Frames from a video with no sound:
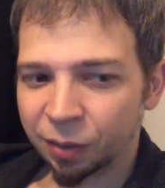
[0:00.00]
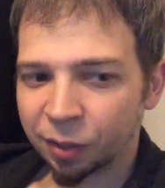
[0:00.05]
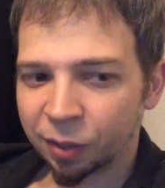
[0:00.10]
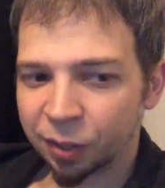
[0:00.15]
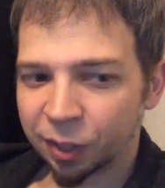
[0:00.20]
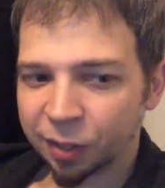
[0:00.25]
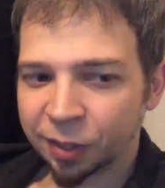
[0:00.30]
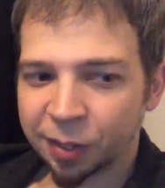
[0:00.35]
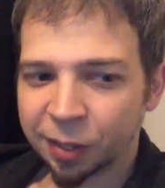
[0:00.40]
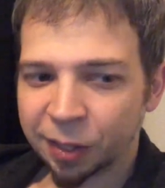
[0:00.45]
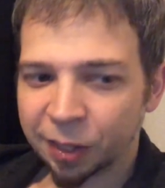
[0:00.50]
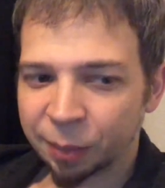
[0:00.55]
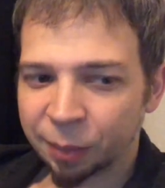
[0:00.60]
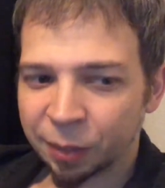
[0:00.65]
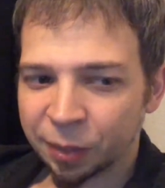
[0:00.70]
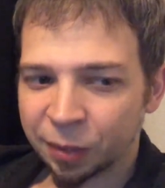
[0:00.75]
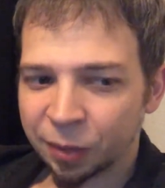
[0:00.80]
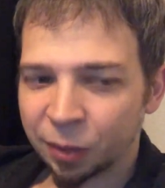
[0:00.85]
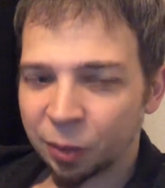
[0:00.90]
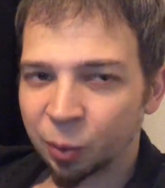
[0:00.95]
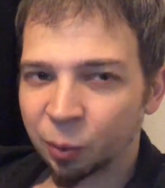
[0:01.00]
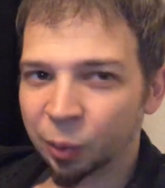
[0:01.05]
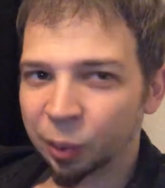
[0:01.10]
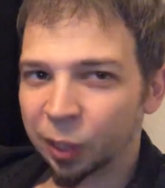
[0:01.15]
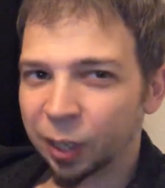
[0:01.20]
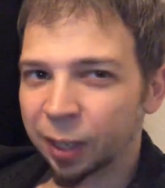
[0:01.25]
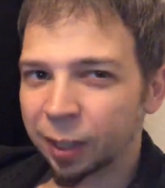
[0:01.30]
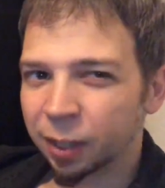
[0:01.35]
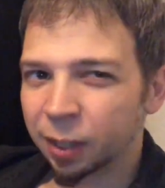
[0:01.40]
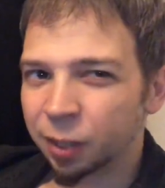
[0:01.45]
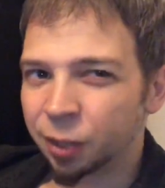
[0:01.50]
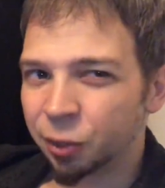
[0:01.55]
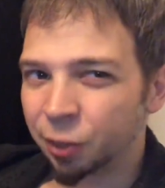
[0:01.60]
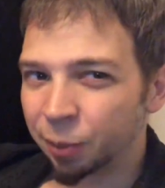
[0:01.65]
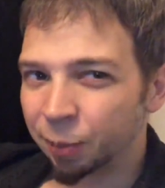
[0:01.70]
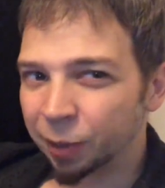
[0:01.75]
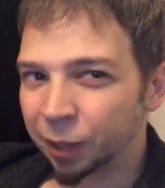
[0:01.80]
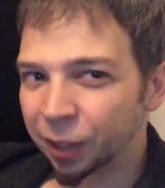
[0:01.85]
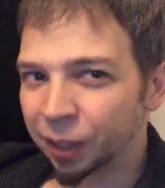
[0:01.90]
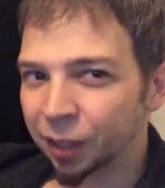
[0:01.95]
collecting comics though were like
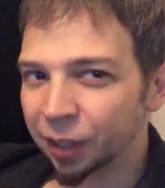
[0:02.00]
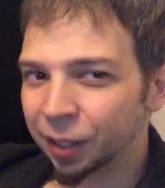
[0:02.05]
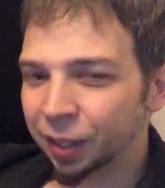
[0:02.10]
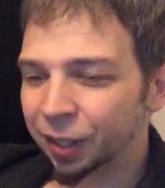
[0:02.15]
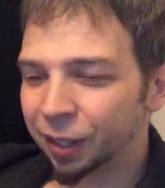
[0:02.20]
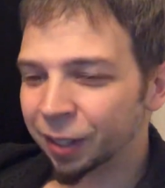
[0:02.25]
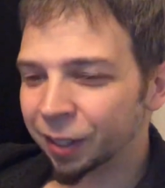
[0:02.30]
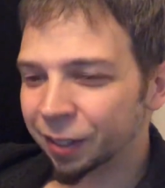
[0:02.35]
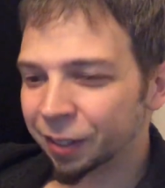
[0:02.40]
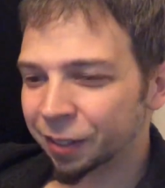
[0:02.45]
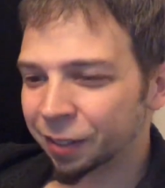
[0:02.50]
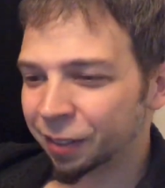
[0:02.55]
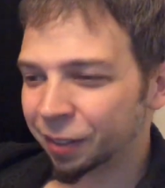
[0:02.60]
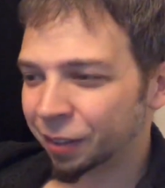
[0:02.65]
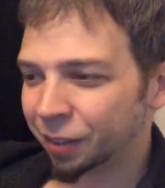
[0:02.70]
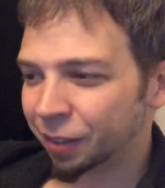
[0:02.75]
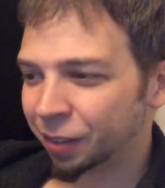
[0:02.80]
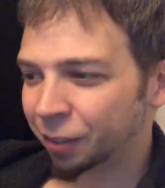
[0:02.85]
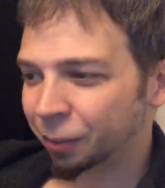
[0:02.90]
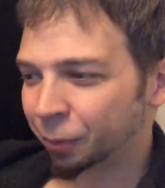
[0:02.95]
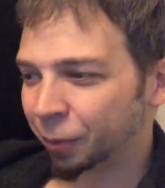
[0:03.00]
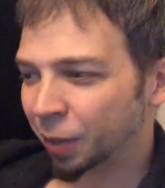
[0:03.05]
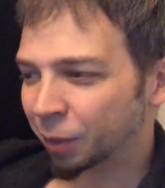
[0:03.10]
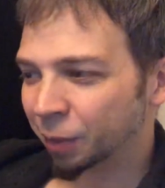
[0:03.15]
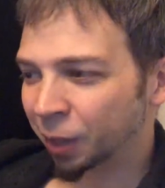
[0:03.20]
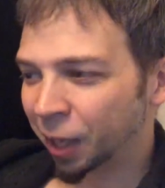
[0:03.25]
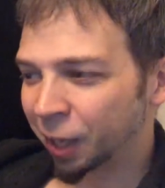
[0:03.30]
Jim Lee and Rob